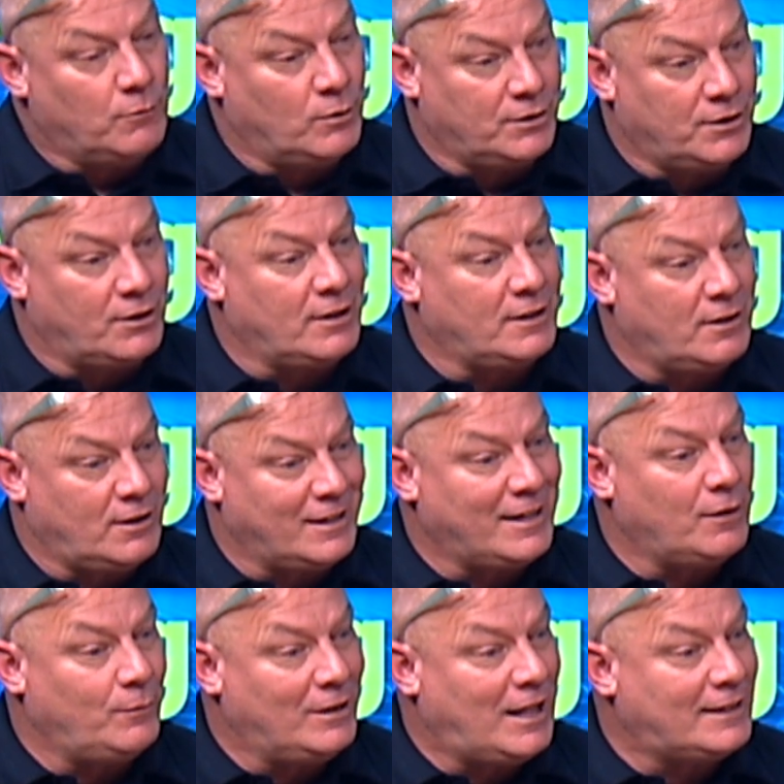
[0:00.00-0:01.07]
when they're in there,
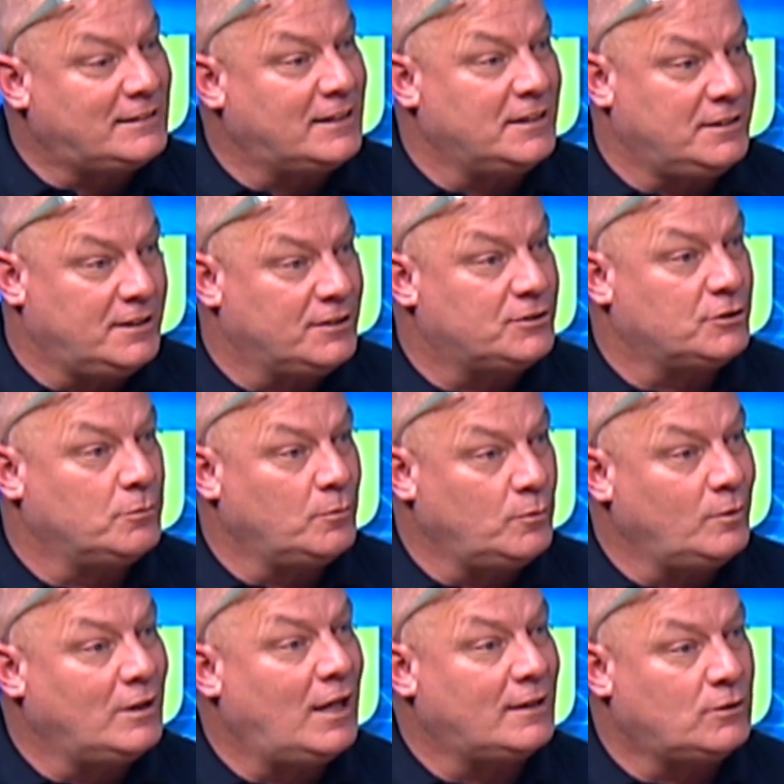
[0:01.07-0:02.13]
again, we like to condition them and
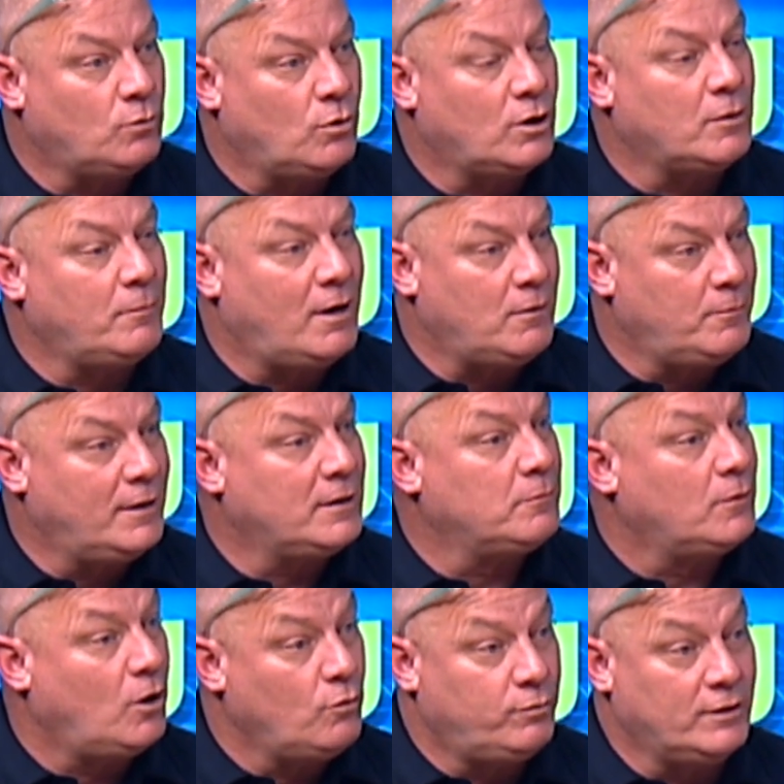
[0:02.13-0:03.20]
we like to work them out, make them,
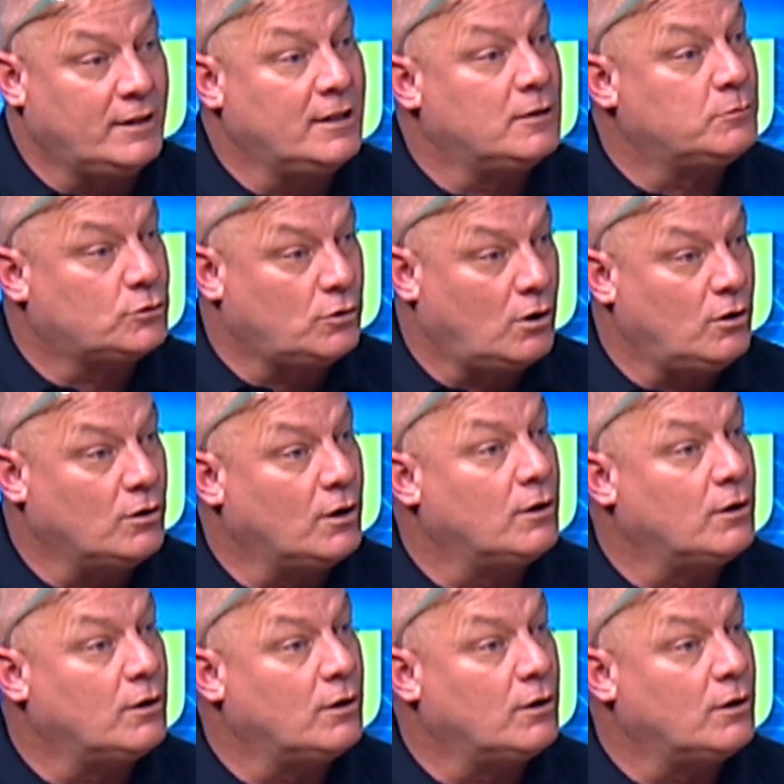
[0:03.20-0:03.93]
hopefully get them stronger.